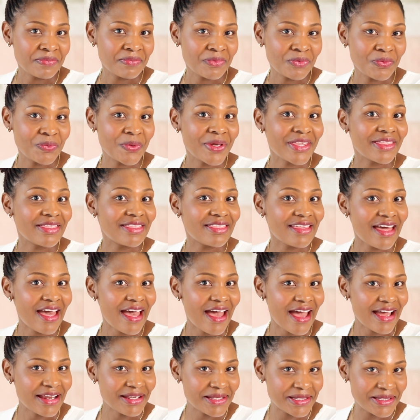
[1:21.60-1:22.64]
with
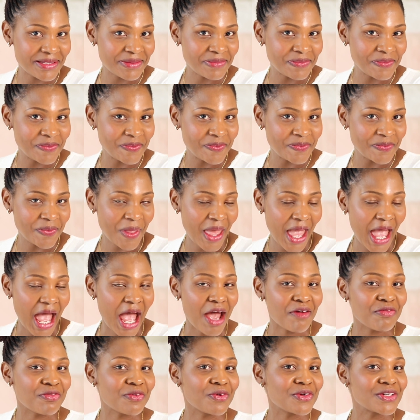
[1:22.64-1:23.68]
that,
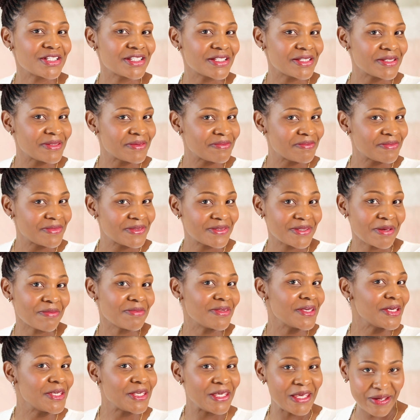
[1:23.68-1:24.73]
I've got
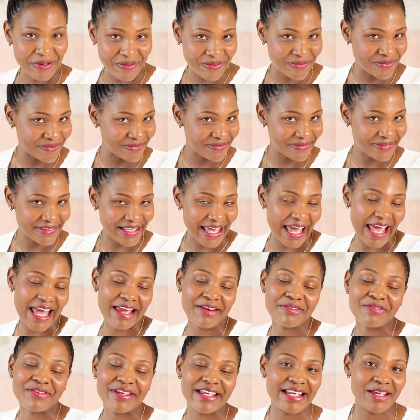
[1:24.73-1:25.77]
something new that
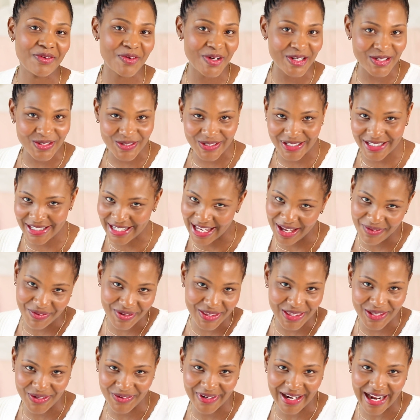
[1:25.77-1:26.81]
I really want to share
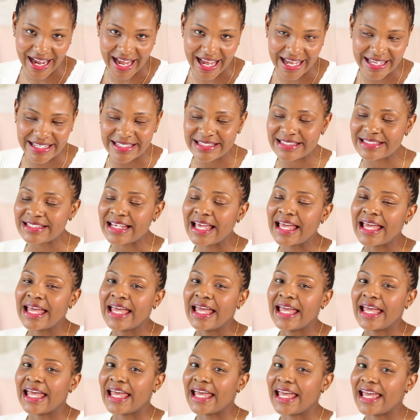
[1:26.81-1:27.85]
with you guys,
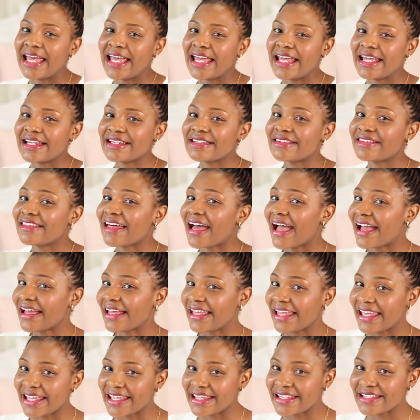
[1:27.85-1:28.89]
and that
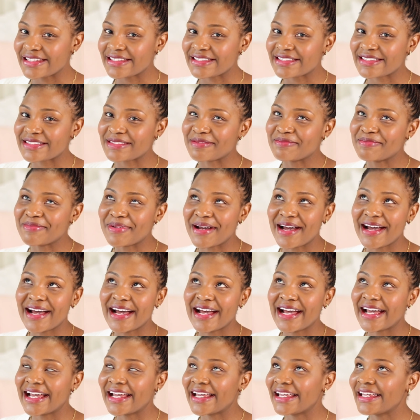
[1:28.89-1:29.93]
is
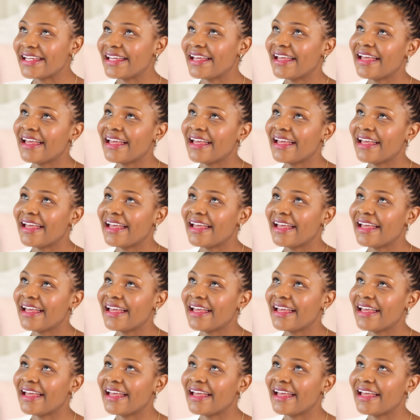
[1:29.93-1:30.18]
my